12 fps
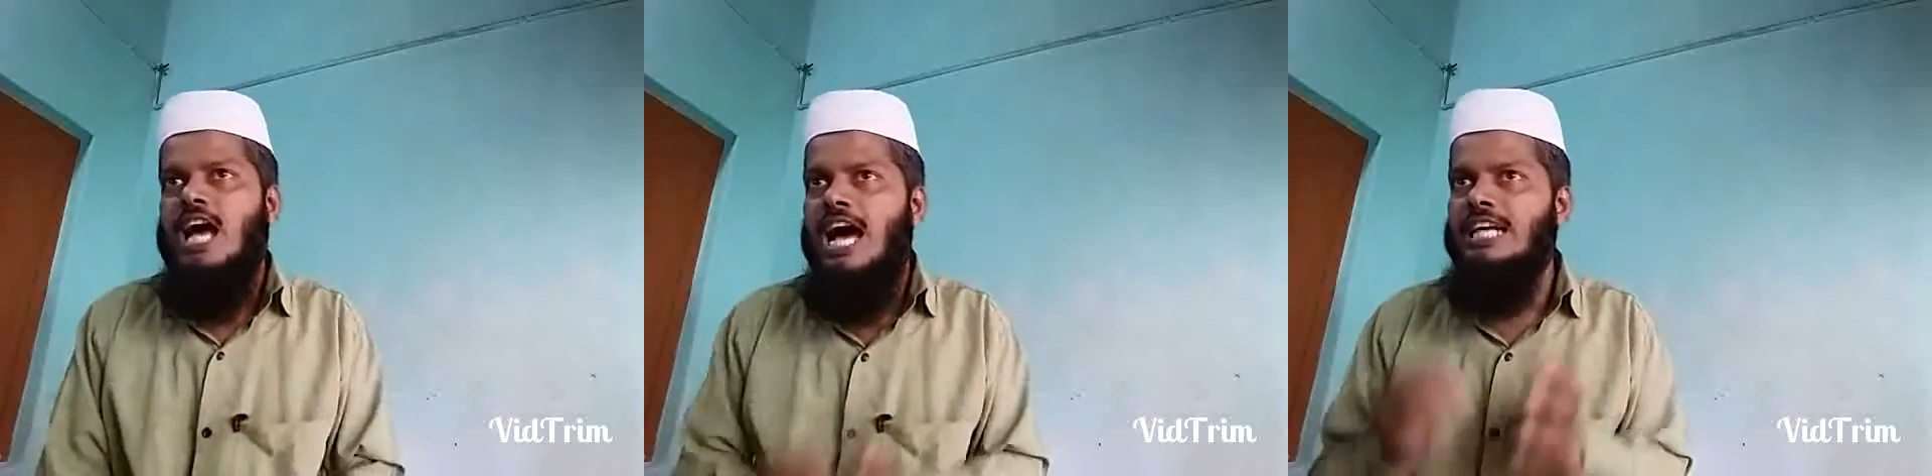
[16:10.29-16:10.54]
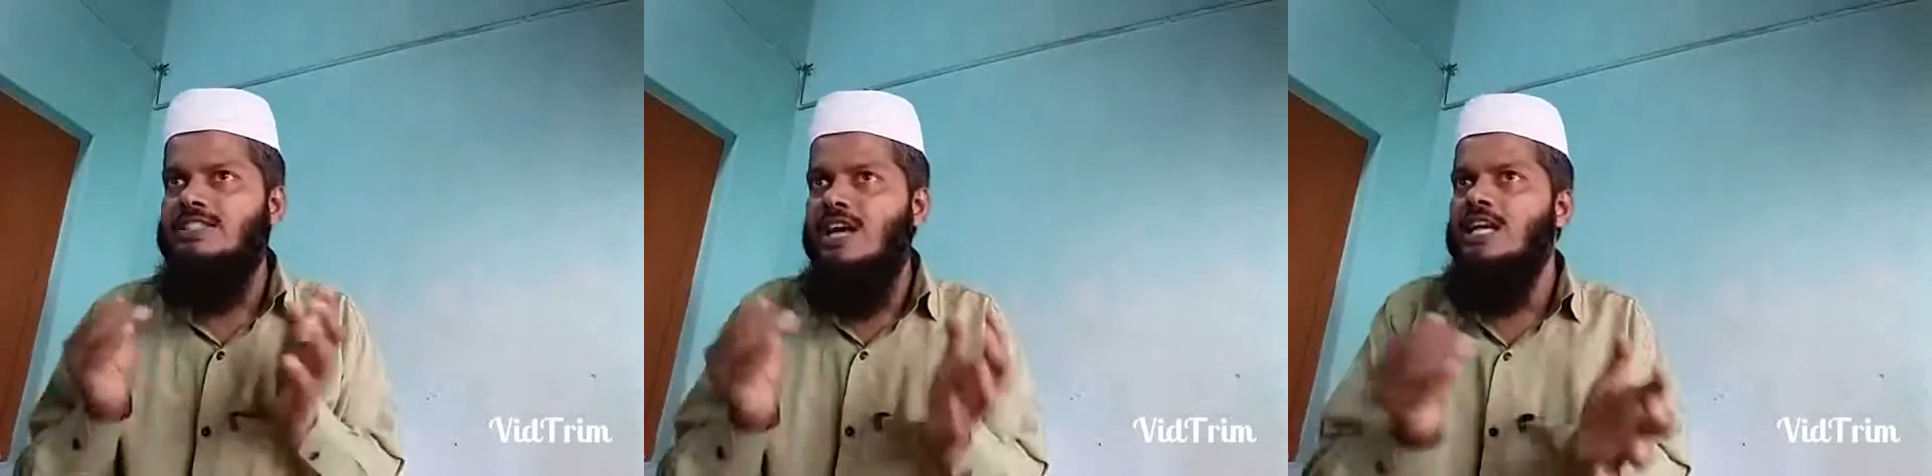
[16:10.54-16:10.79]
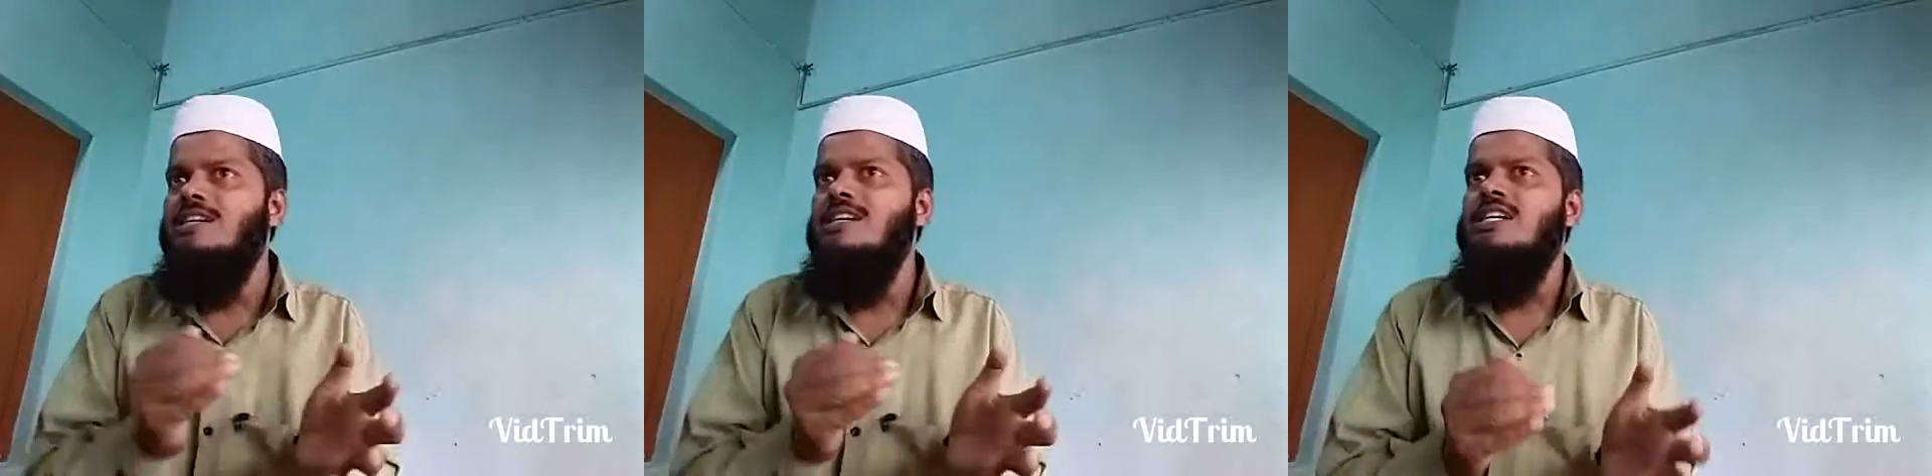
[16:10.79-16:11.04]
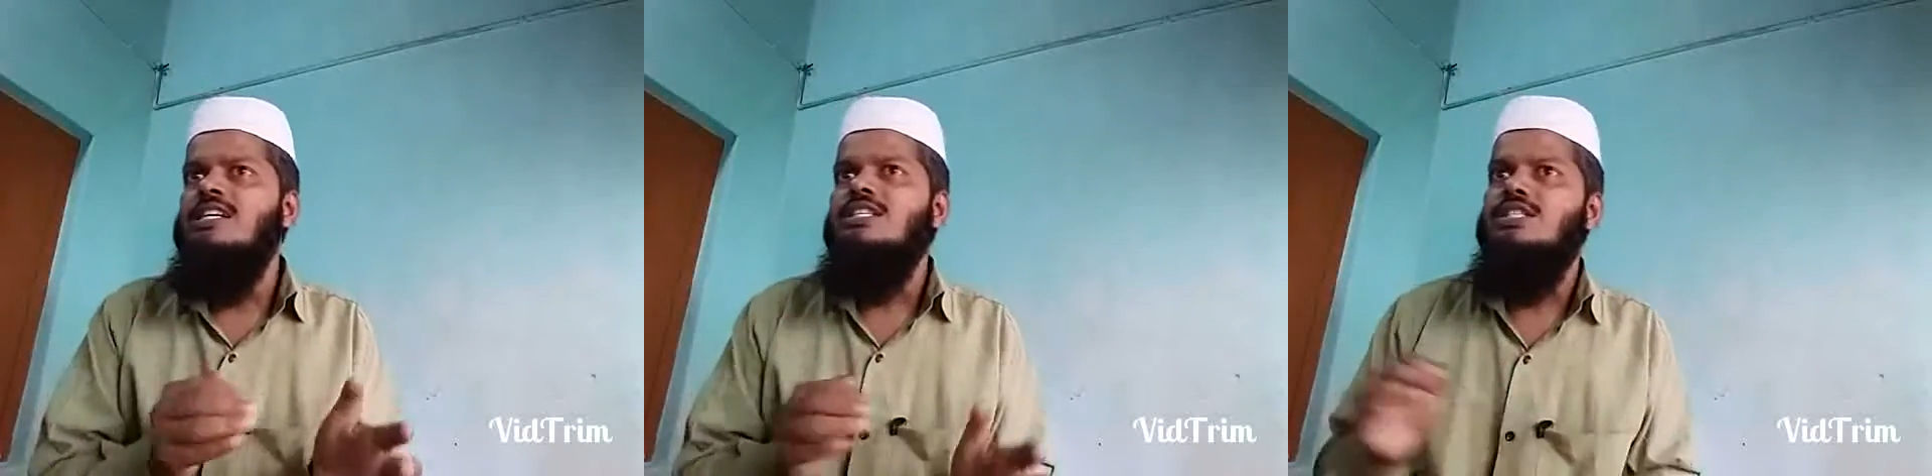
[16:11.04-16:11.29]
Hasan,
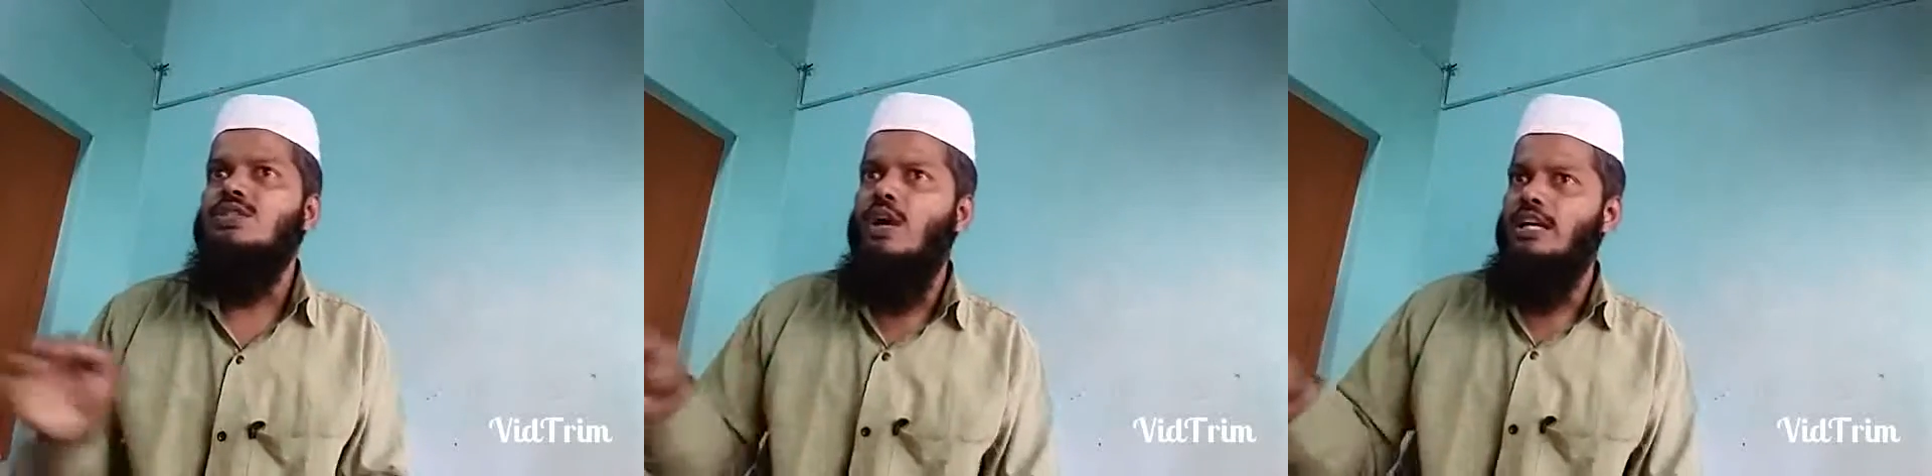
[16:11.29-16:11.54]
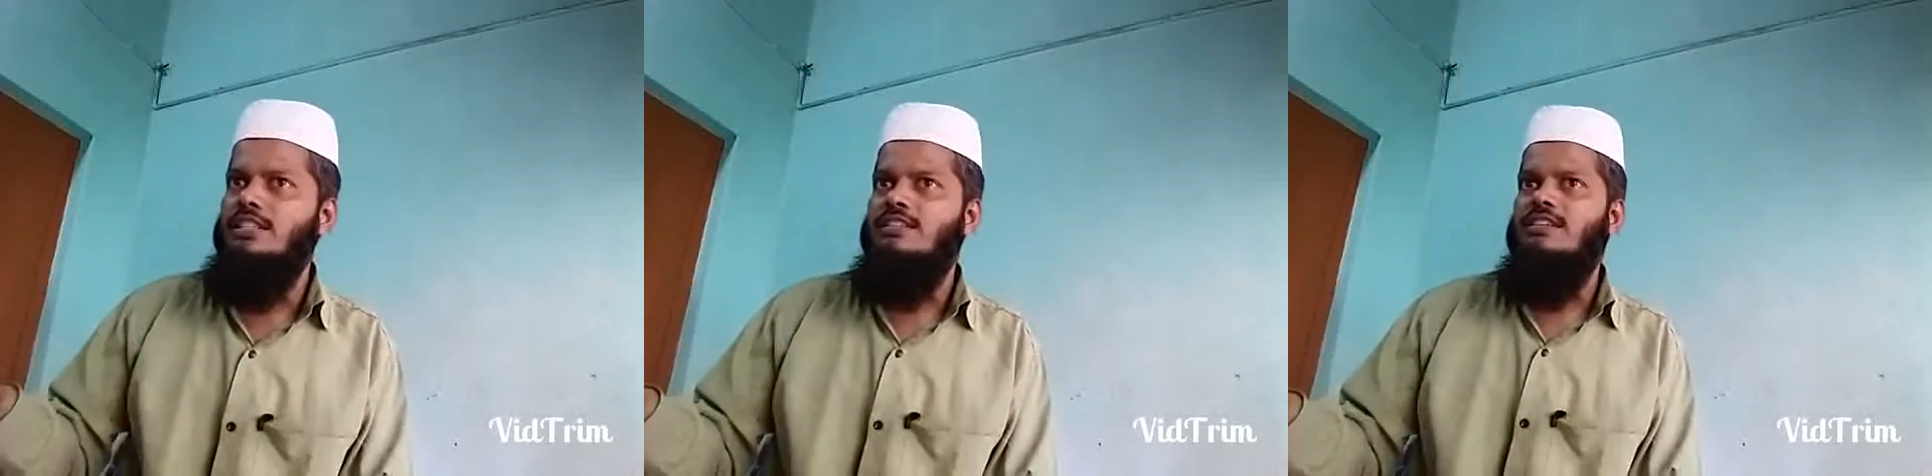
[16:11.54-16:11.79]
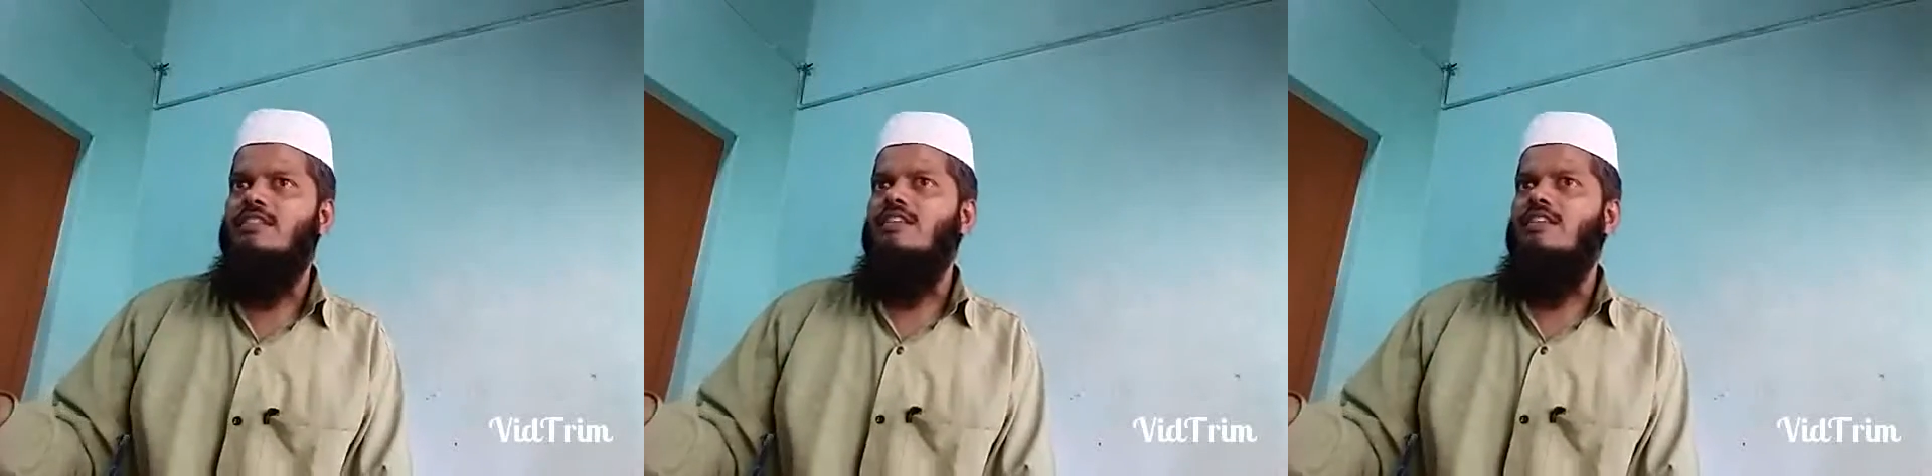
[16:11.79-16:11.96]
Sahih.